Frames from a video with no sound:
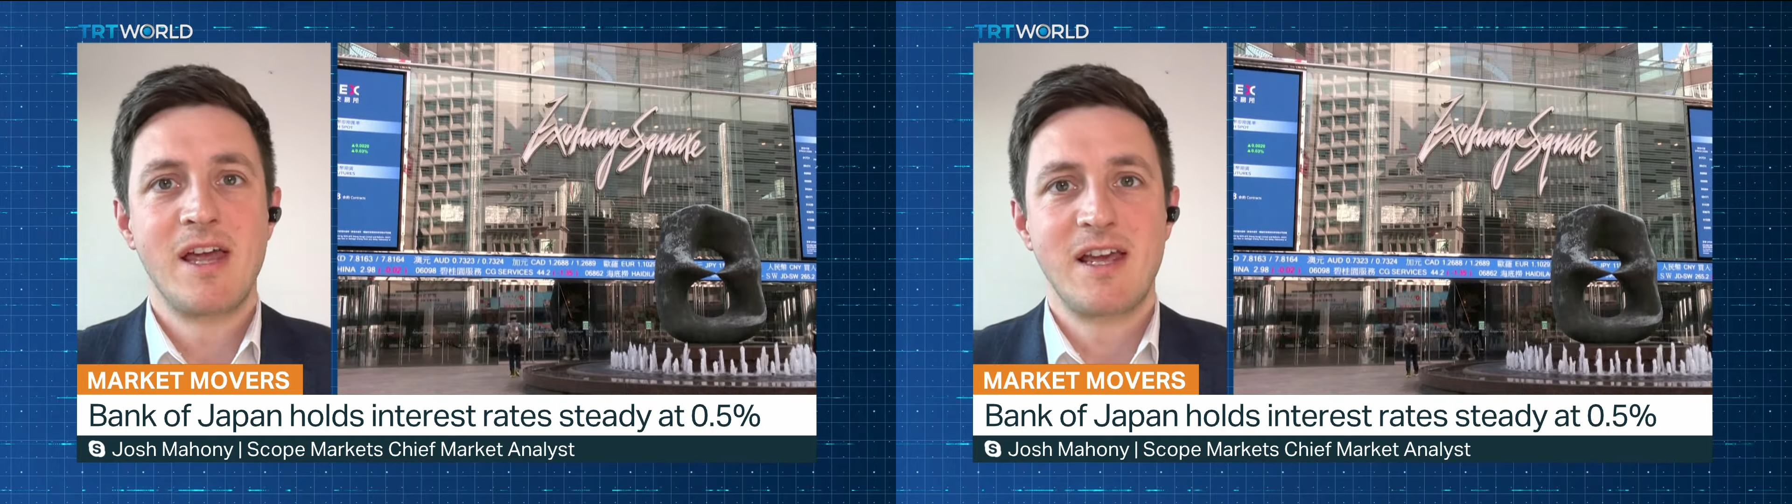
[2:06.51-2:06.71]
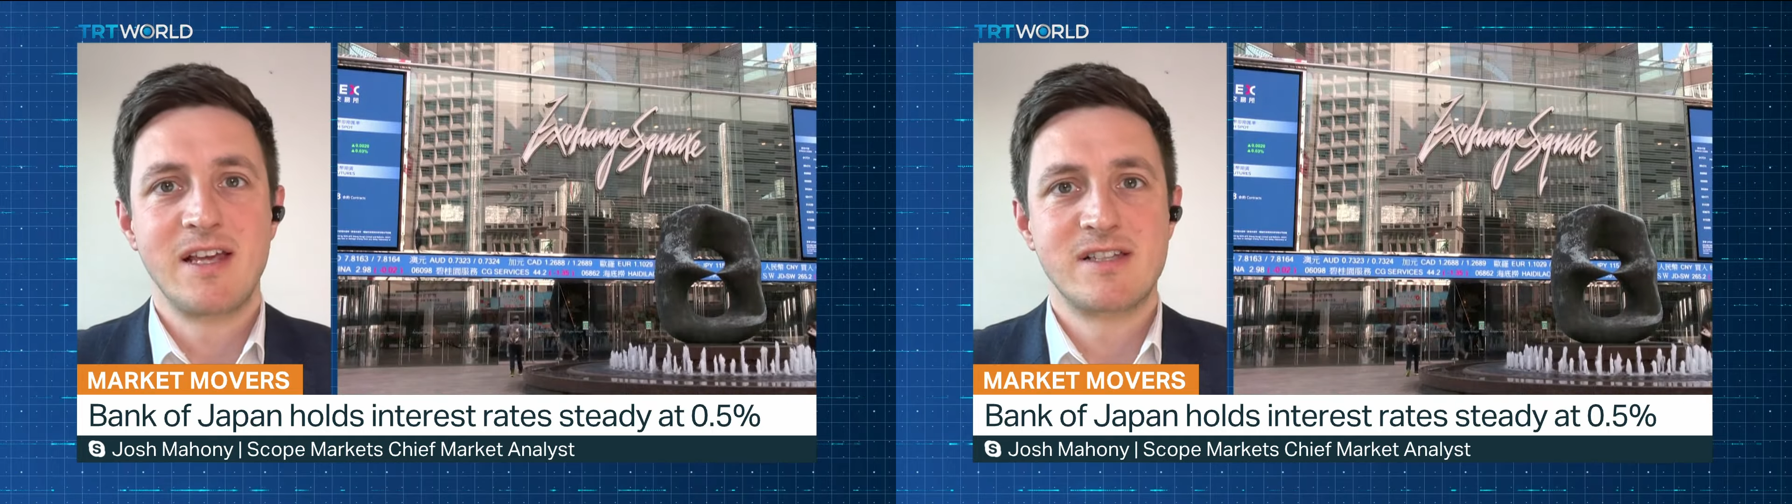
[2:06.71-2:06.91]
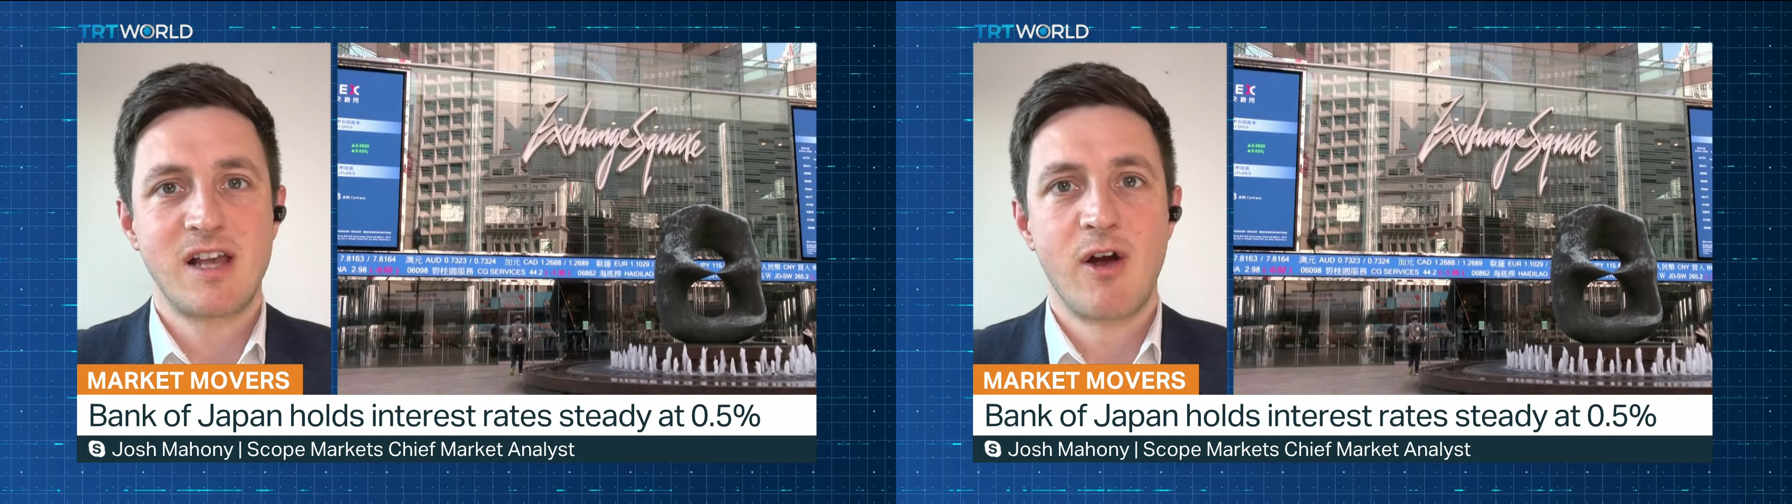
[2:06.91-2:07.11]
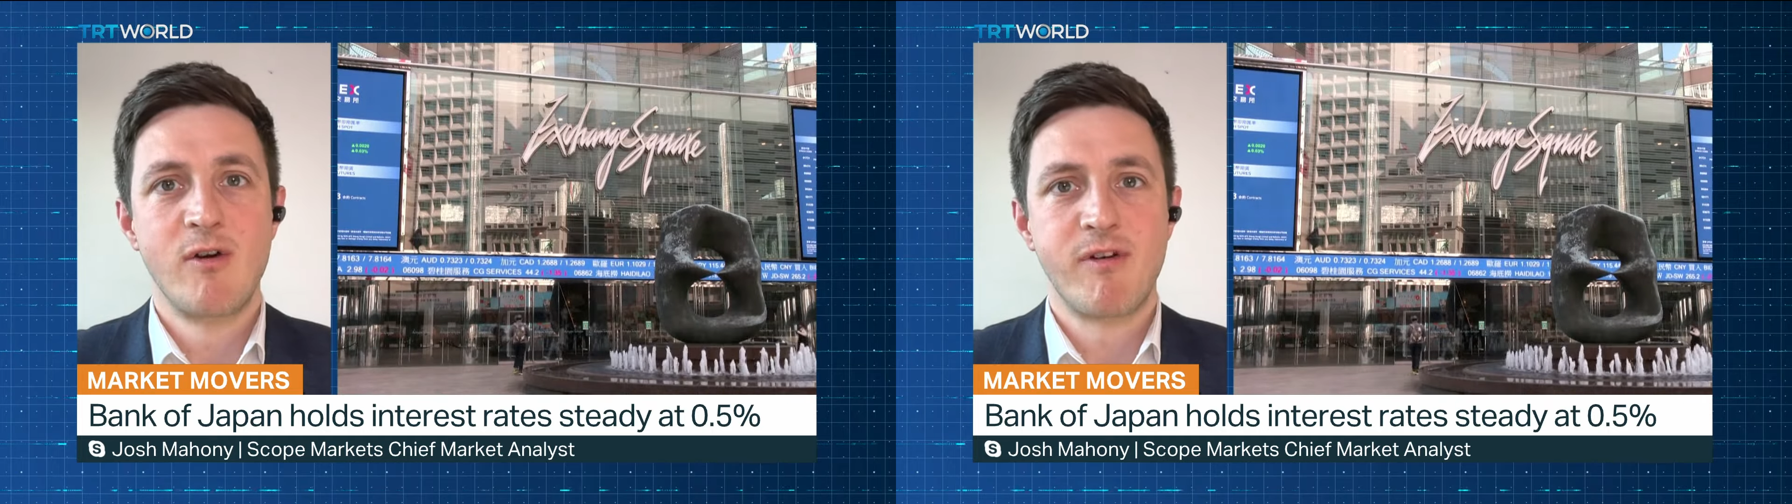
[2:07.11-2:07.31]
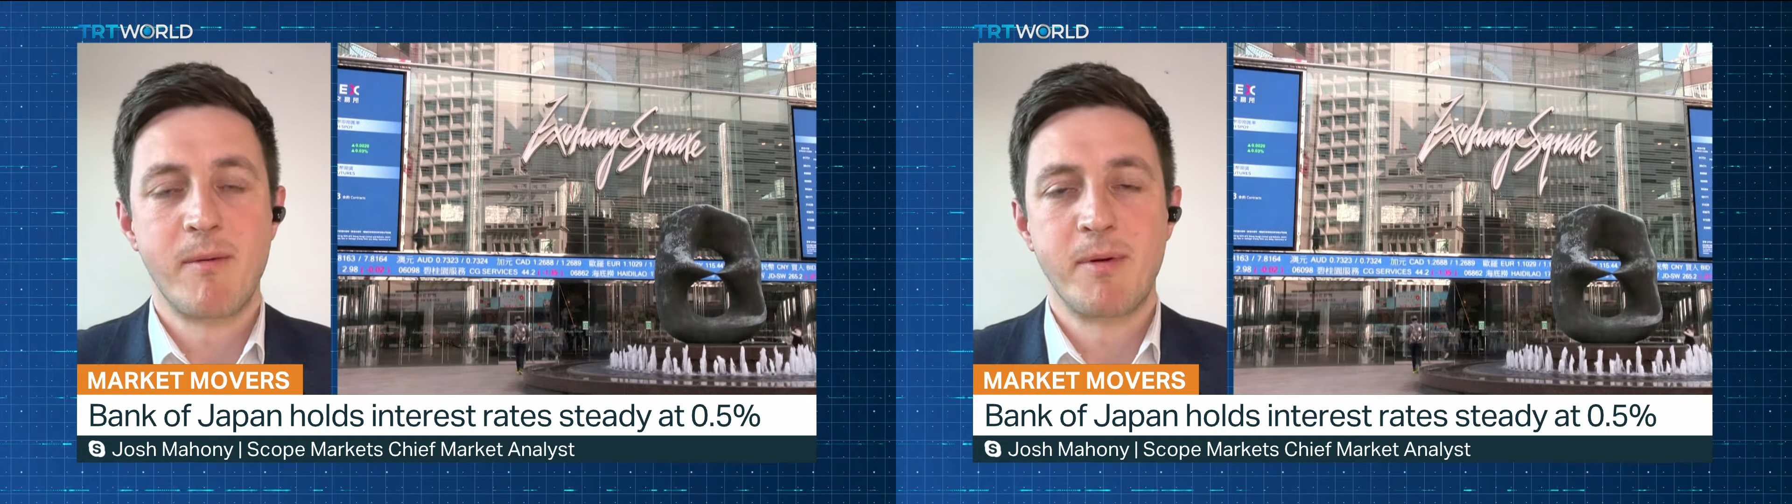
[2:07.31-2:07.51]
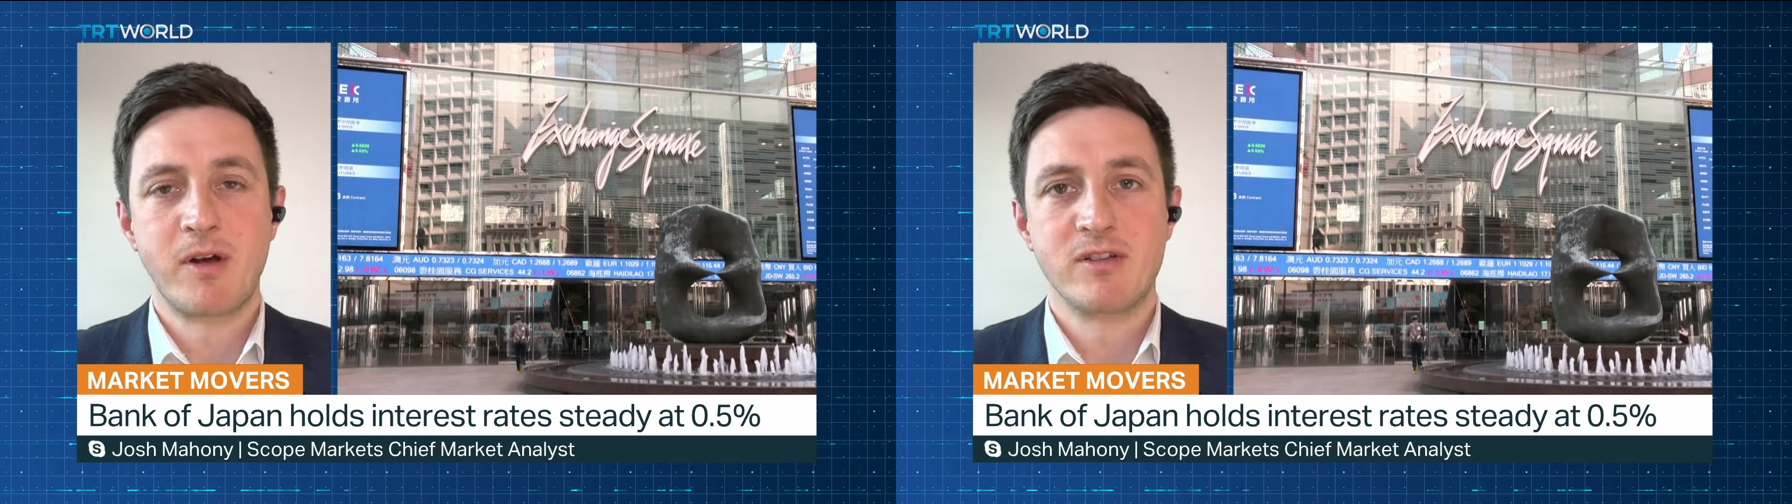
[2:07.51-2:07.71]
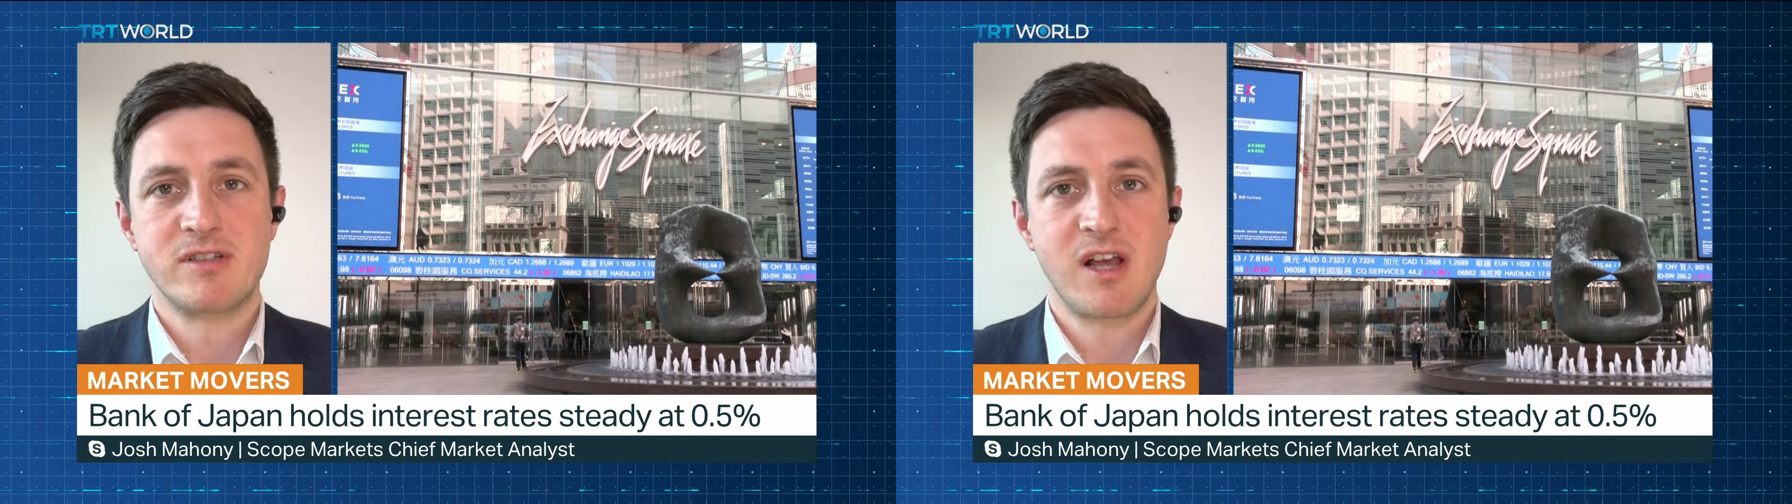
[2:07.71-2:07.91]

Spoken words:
is over, because